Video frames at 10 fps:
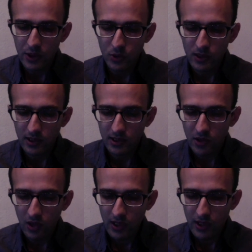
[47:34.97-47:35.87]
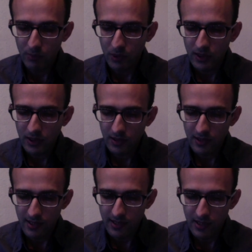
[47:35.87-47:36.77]
and utilitarian
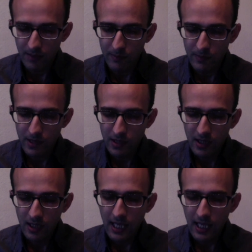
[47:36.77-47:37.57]
political systems